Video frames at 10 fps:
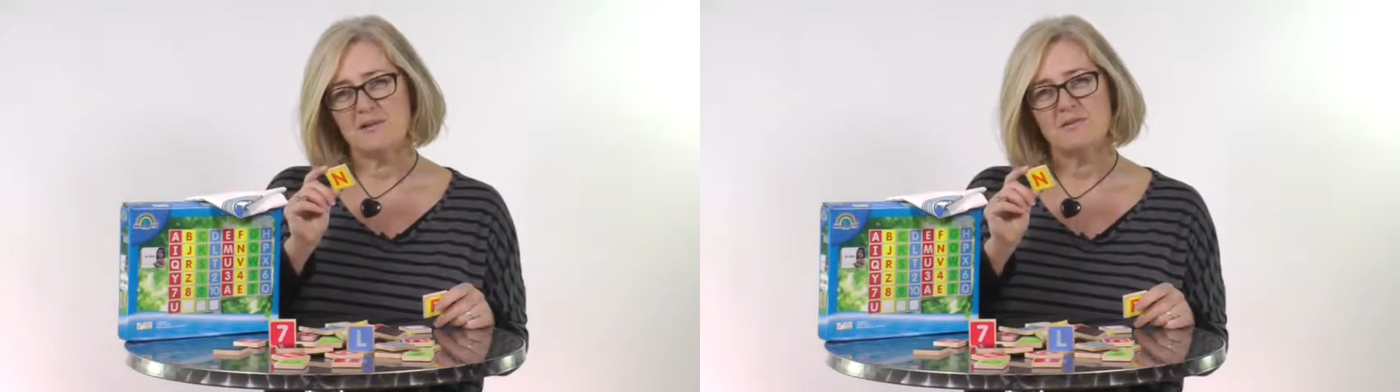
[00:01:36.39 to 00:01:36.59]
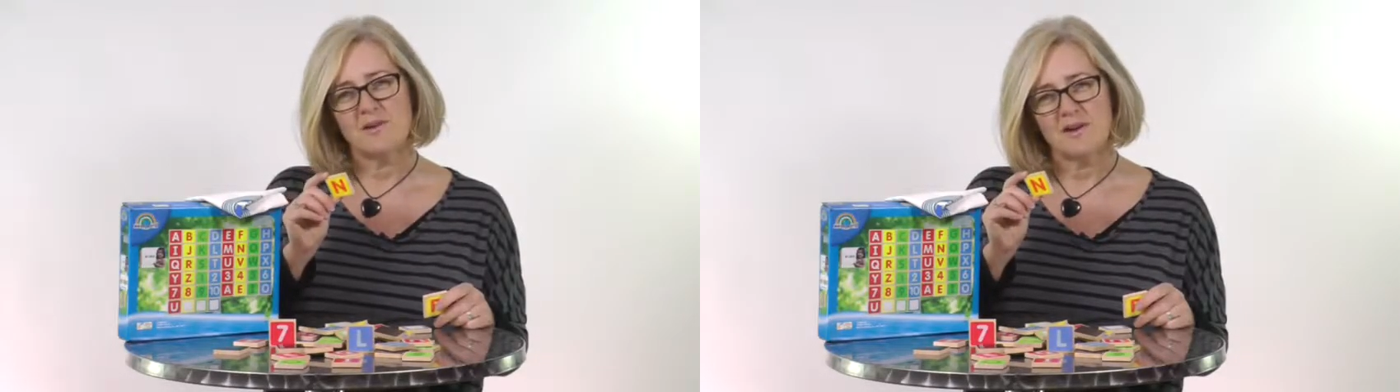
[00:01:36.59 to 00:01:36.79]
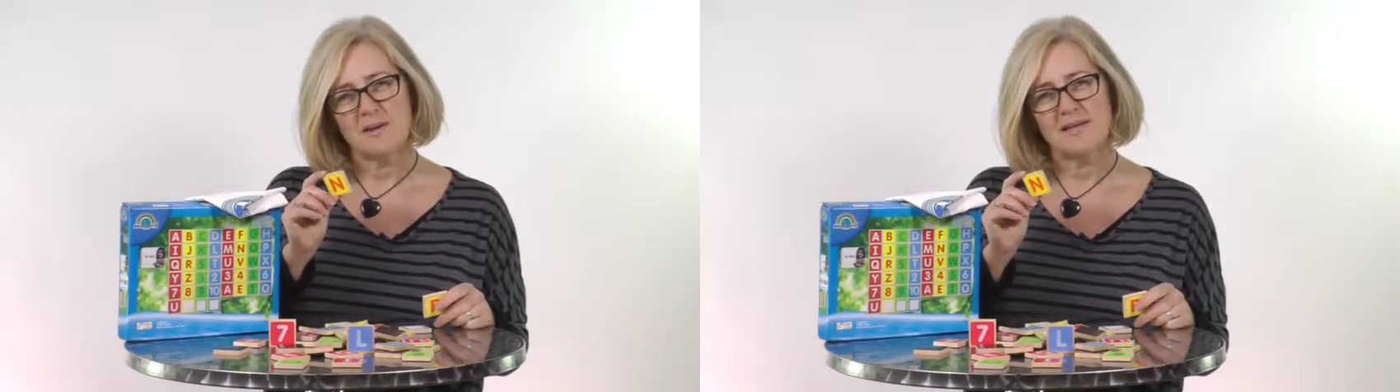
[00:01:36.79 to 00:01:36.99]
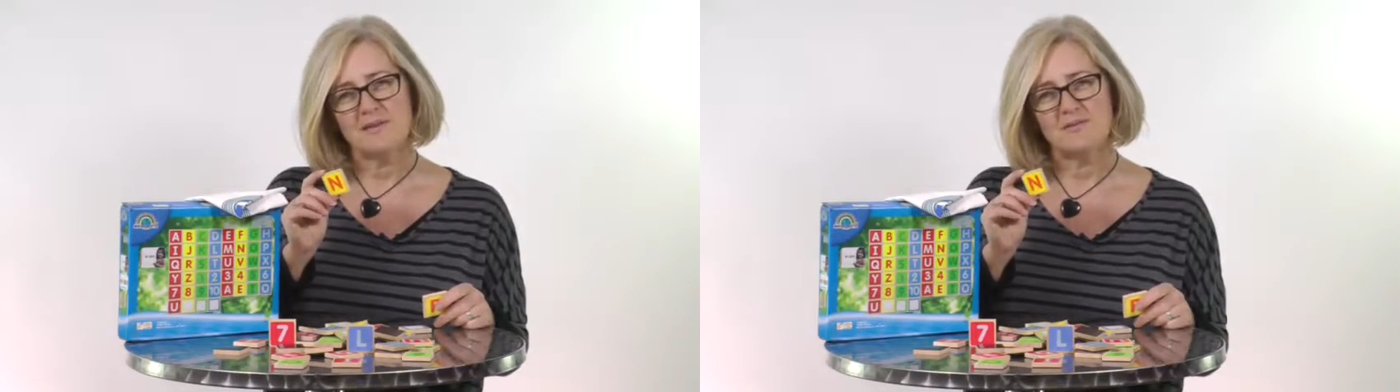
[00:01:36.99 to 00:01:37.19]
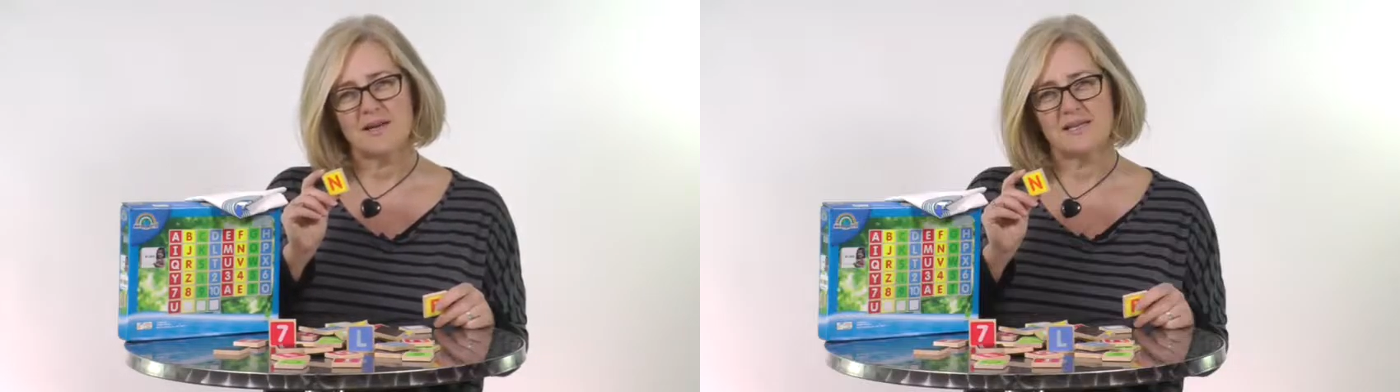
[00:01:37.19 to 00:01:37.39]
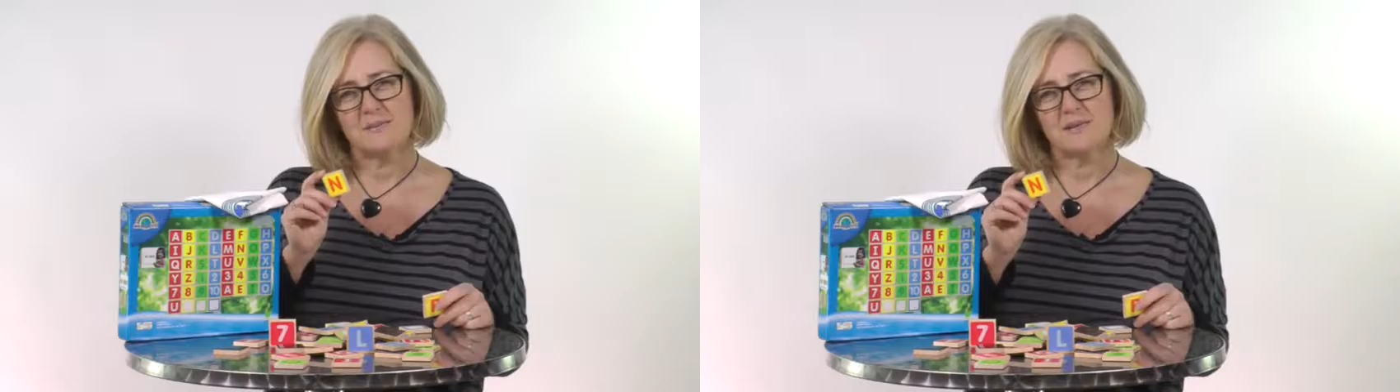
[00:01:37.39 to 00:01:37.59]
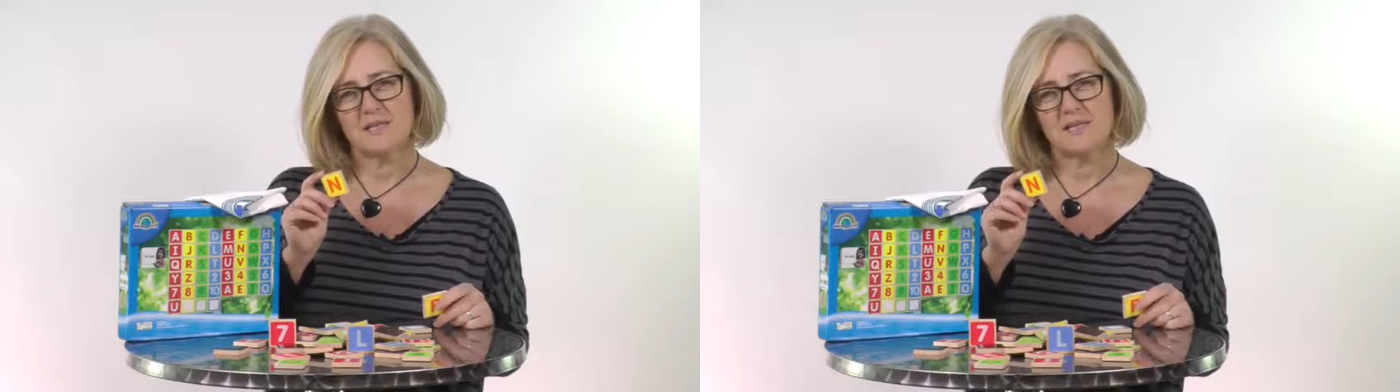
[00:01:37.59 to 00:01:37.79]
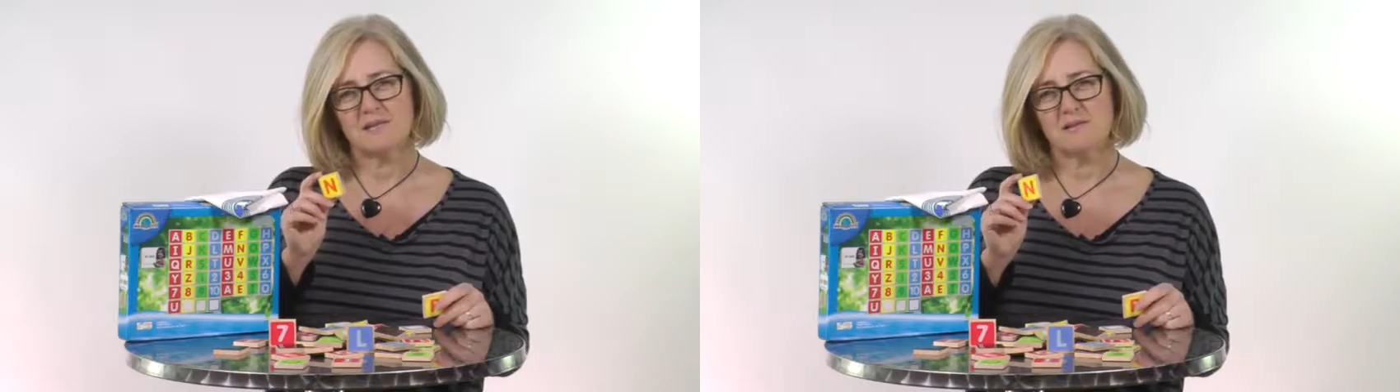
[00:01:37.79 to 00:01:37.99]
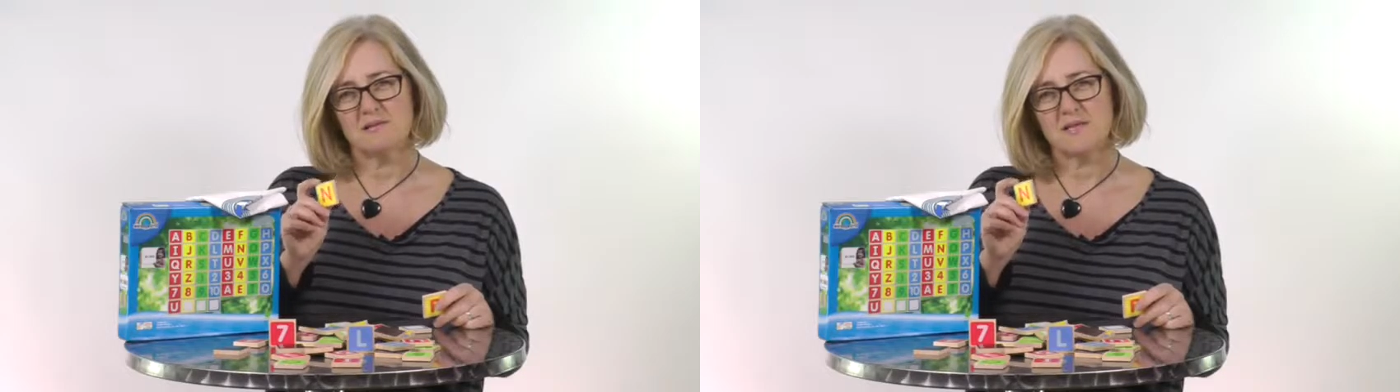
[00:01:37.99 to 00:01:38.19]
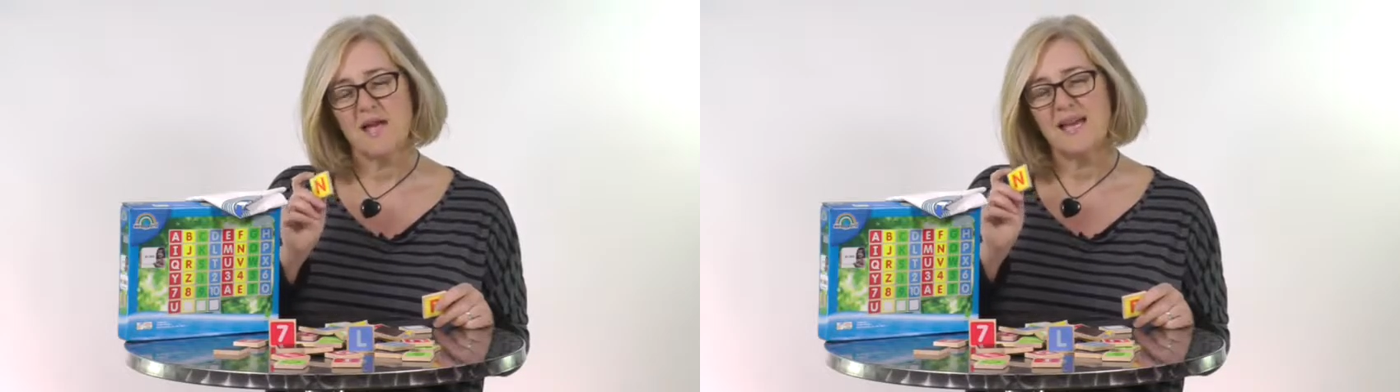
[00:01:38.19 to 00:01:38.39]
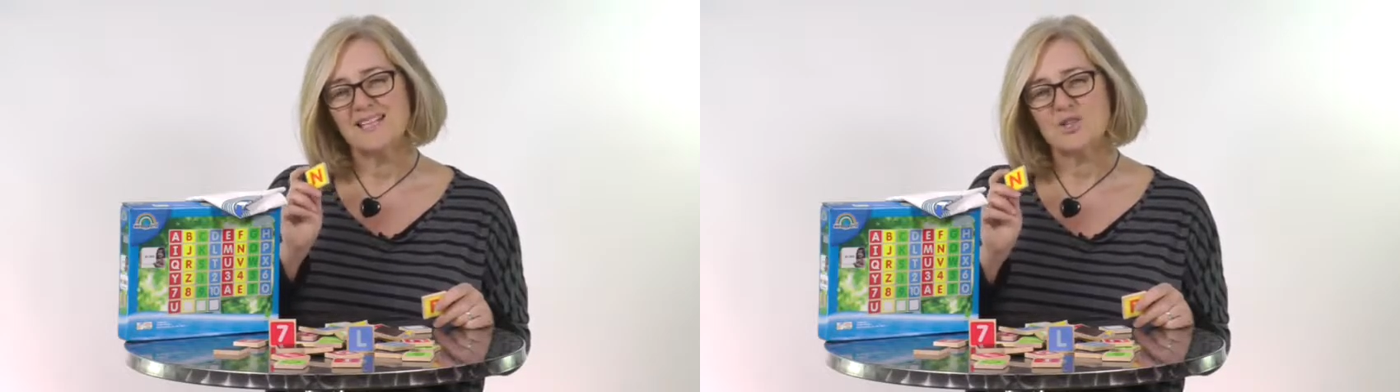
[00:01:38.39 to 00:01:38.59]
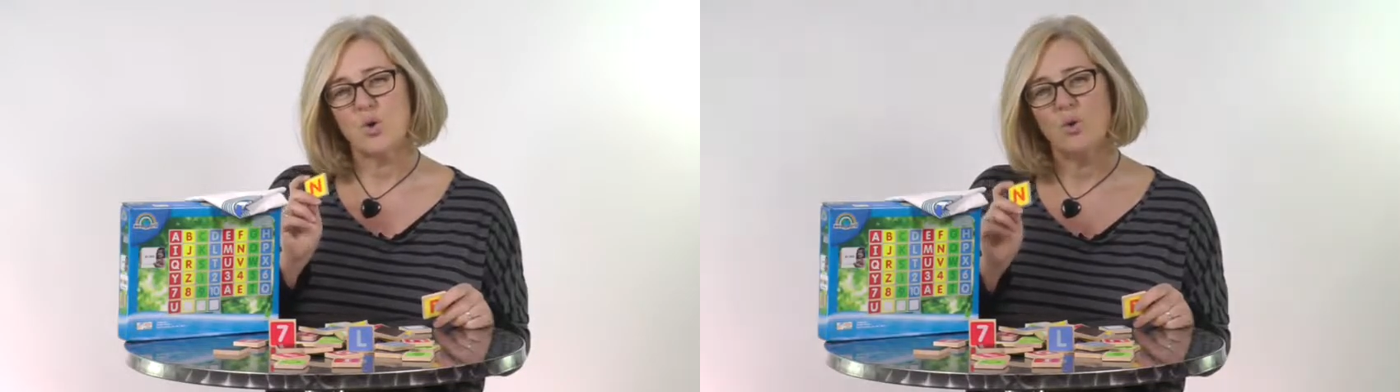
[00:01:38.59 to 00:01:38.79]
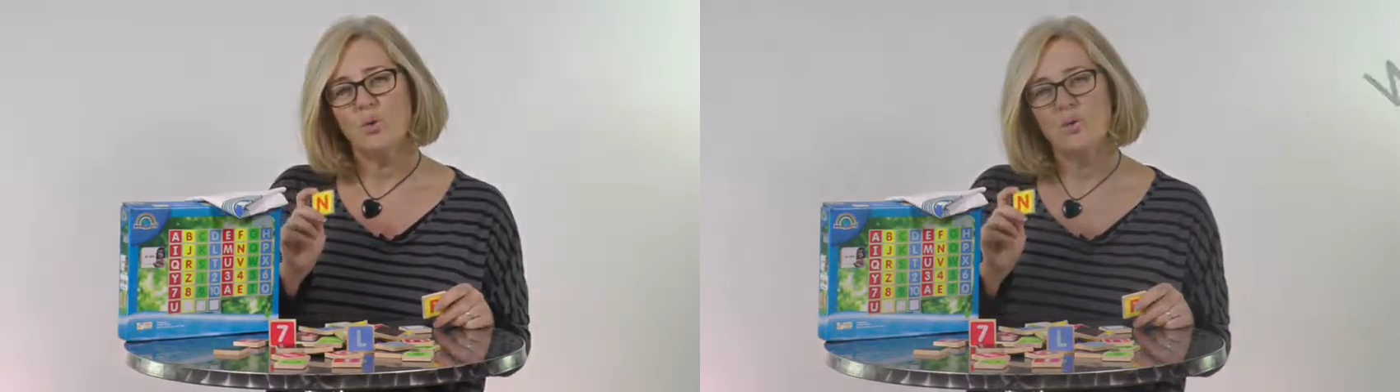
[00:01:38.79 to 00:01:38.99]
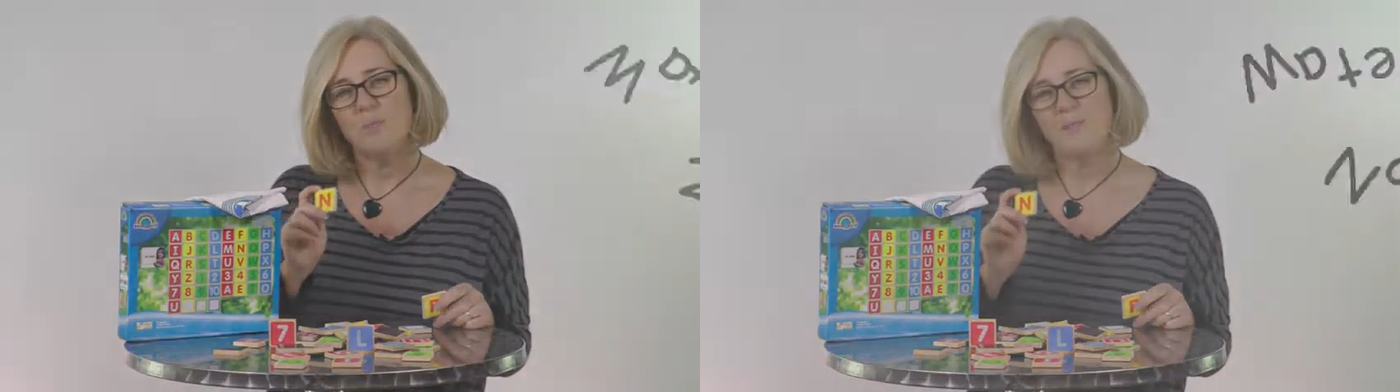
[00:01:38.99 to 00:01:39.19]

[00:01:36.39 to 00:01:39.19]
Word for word: environmentally friendly materials and all the